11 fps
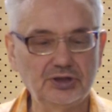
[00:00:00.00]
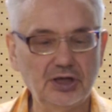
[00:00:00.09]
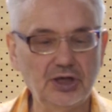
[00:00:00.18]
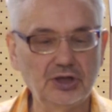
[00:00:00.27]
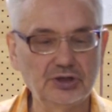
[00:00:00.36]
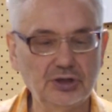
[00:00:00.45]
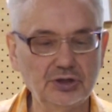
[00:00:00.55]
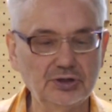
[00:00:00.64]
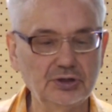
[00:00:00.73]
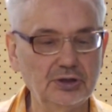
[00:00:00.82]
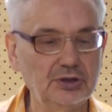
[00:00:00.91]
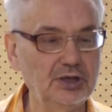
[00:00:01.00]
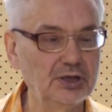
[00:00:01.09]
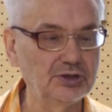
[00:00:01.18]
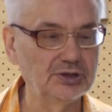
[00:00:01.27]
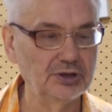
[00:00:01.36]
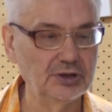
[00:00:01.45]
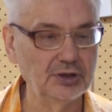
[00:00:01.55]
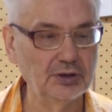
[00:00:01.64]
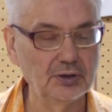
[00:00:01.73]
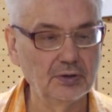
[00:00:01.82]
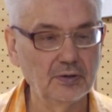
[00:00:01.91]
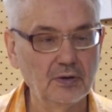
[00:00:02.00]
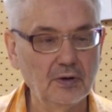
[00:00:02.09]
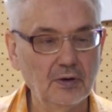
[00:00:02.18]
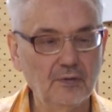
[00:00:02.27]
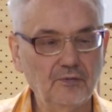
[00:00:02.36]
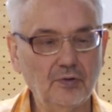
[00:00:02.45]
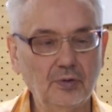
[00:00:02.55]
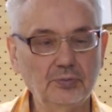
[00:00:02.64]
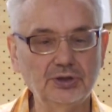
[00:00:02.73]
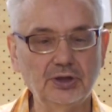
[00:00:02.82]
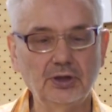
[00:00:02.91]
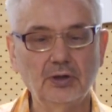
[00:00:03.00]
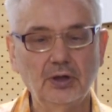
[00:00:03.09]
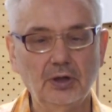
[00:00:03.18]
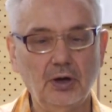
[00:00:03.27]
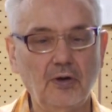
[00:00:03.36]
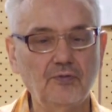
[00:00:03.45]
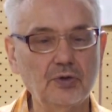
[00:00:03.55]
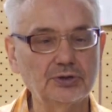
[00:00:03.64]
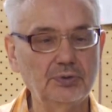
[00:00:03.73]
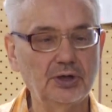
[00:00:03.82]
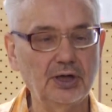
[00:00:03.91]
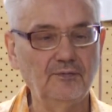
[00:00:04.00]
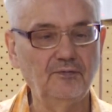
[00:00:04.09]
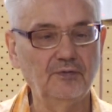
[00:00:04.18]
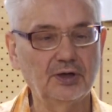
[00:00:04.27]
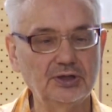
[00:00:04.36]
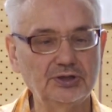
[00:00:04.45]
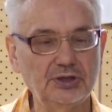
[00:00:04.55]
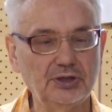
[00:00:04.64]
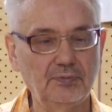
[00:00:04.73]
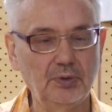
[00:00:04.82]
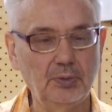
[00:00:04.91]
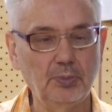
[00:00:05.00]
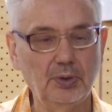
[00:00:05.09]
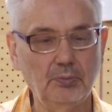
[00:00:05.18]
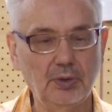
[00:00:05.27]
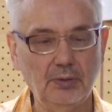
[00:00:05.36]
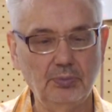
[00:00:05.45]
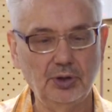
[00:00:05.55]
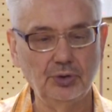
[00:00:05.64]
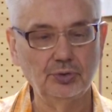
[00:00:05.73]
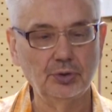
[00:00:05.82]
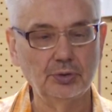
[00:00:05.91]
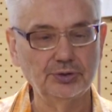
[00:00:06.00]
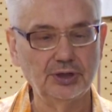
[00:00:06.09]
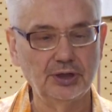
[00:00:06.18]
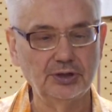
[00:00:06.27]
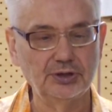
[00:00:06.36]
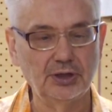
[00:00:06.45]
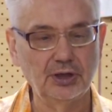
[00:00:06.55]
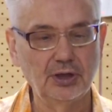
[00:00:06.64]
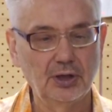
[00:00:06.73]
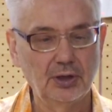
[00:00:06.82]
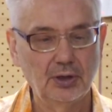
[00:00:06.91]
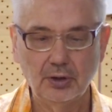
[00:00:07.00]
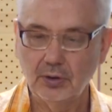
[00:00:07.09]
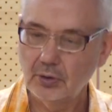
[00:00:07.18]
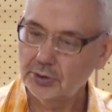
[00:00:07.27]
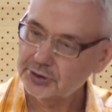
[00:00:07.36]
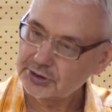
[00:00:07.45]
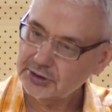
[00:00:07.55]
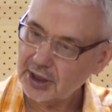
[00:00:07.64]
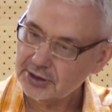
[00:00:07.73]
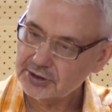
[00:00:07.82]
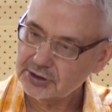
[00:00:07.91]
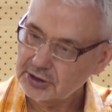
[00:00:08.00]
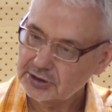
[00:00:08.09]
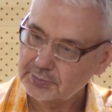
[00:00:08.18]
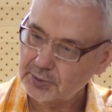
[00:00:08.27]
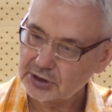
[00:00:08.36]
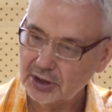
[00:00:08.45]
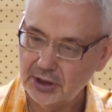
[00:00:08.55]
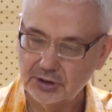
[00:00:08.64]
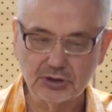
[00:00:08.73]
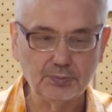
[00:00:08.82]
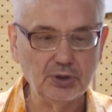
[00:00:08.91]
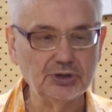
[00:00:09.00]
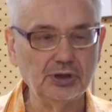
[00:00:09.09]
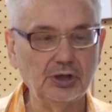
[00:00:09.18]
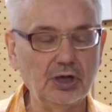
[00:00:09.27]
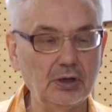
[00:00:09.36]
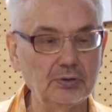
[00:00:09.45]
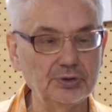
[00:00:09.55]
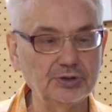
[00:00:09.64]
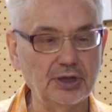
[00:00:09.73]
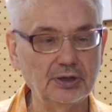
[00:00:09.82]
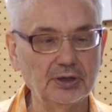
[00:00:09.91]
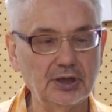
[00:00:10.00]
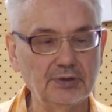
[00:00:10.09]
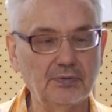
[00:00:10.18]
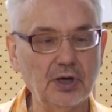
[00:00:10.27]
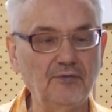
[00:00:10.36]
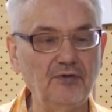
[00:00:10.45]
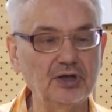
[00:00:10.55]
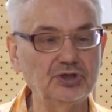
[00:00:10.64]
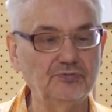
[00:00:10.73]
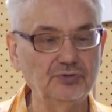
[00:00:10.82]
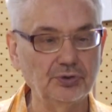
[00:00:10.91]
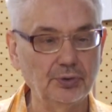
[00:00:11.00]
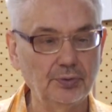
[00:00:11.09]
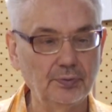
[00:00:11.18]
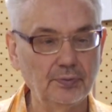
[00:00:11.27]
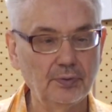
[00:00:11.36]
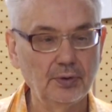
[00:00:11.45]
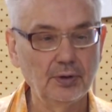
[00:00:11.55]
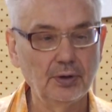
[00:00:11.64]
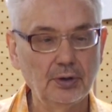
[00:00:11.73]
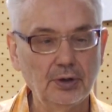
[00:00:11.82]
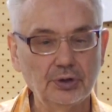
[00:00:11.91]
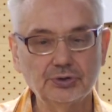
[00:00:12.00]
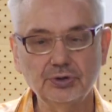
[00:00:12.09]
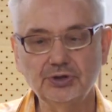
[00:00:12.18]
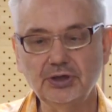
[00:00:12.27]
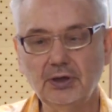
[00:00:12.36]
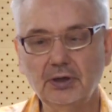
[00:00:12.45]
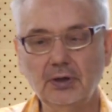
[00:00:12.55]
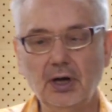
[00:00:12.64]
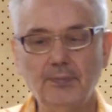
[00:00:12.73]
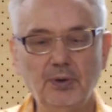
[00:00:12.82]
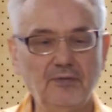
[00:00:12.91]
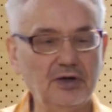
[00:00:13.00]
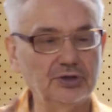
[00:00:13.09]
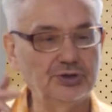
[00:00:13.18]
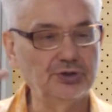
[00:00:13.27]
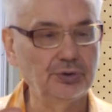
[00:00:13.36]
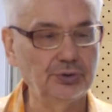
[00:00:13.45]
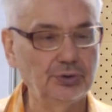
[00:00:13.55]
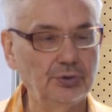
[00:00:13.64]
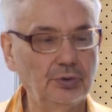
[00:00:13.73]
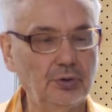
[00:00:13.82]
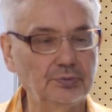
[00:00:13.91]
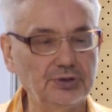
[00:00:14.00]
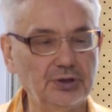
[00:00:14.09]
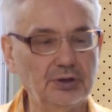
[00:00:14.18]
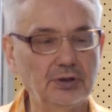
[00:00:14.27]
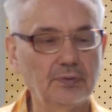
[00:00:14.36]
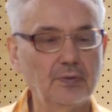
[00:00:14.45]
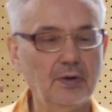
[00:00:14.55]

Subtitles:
have a change in the density from the. Of course, we can consider, maybe you know that all stars, and especially our Sun, have convection zone. So the upper 1/3 of